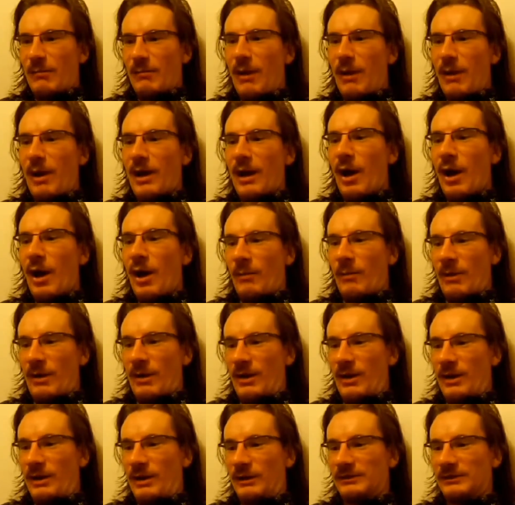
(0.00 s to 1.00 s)
My arm
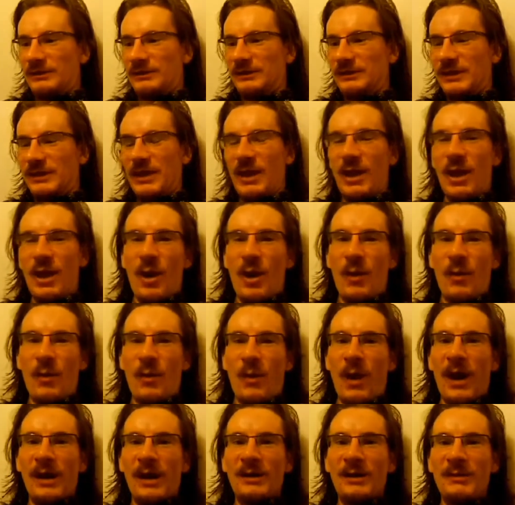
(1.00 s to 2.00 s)
hurts.
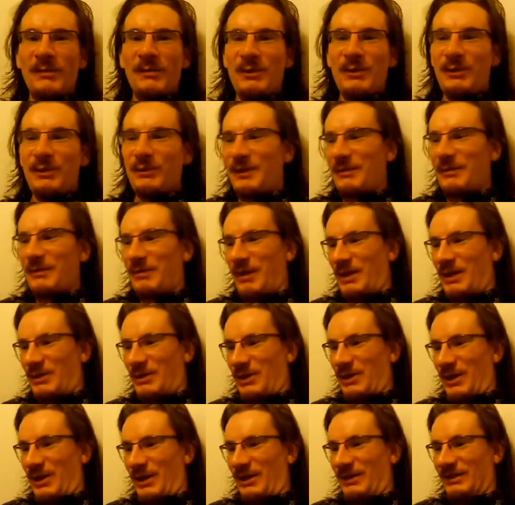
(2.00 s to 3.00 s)
One moving
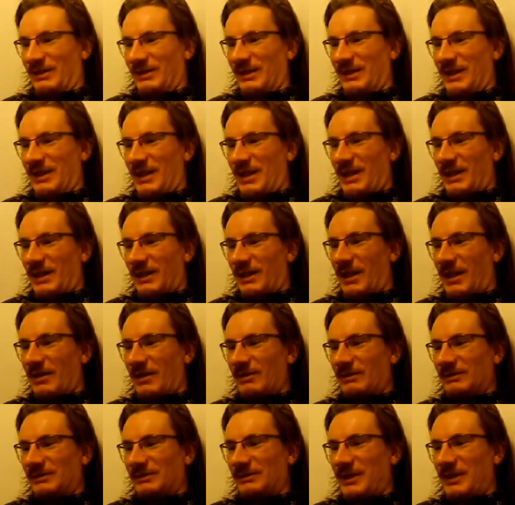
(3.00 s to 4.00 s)
picture.
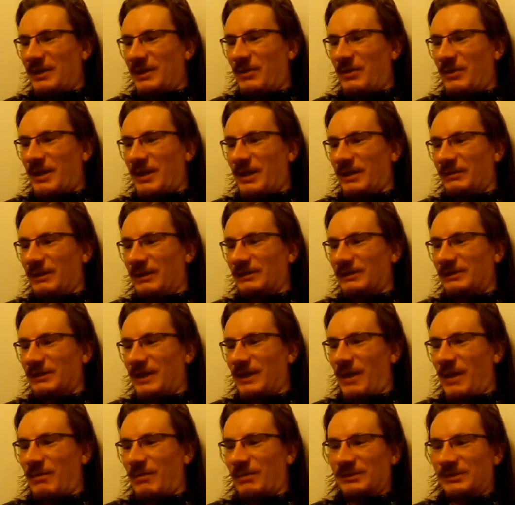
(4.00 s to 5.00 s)
Going to see if we can ruffle
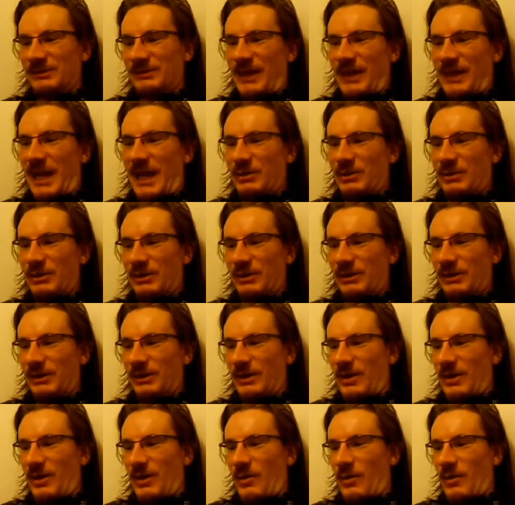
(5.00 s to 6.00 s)
up a scratch.
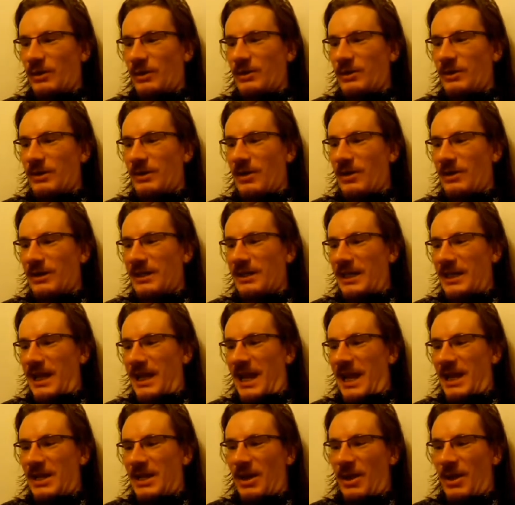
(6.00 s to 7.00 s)
What you got in
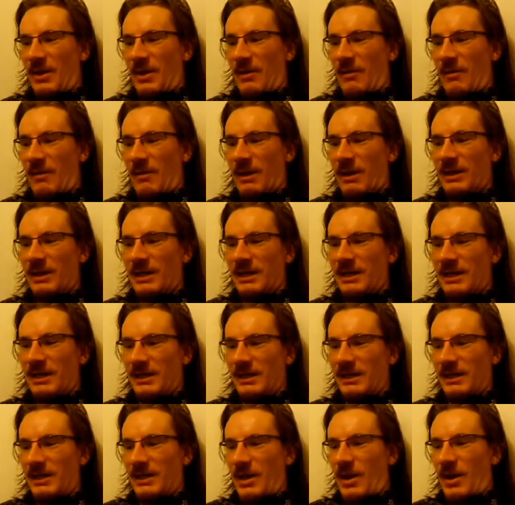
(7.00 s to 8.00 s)
there, yo, Bernie?
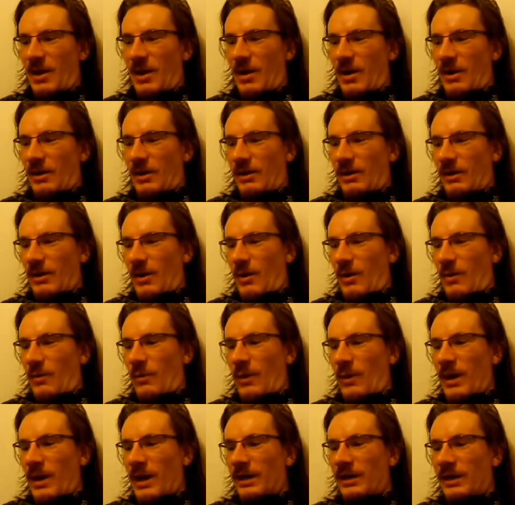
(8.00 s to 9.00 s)

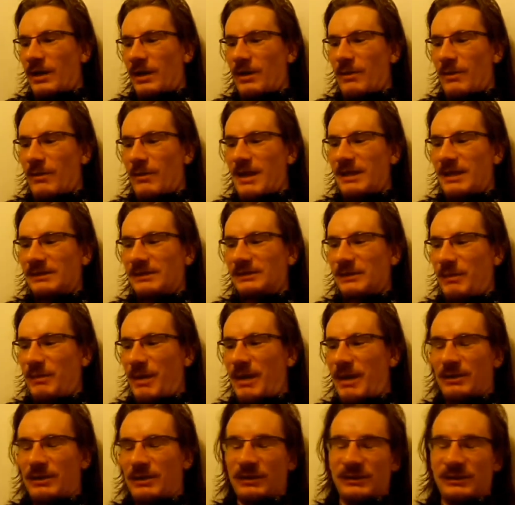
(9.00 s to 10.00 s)
We're gonna make some
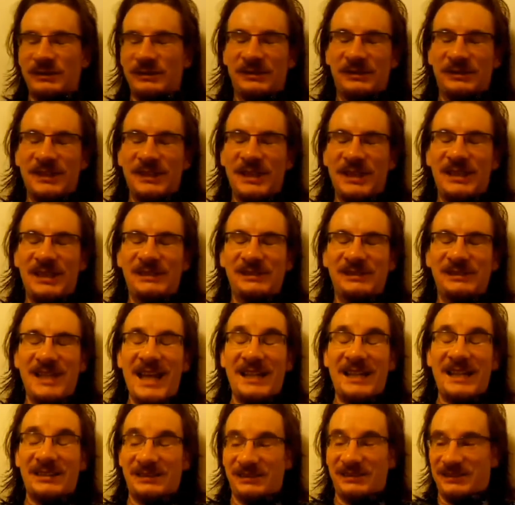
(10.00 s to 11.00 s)
pictures. It's
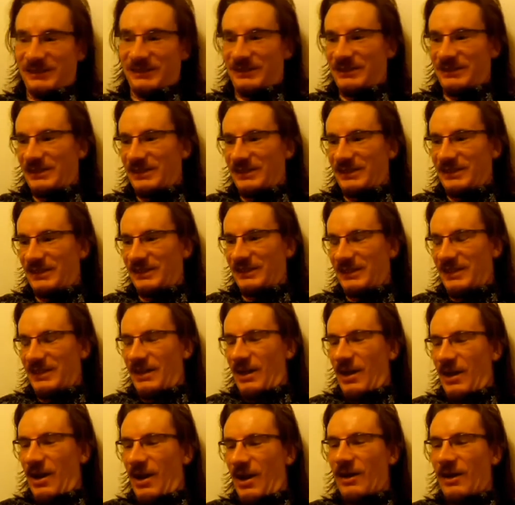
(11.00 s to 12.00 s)
excellent.
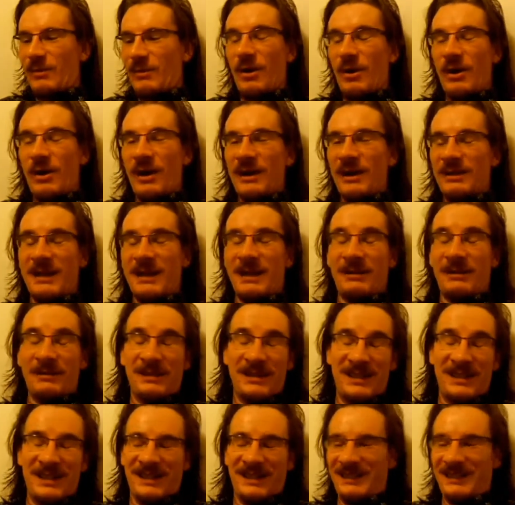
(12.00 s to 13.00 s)
I'm hot out
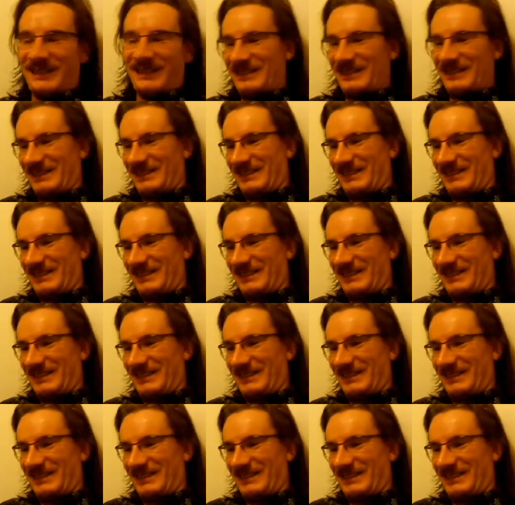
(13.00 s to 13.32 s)
here.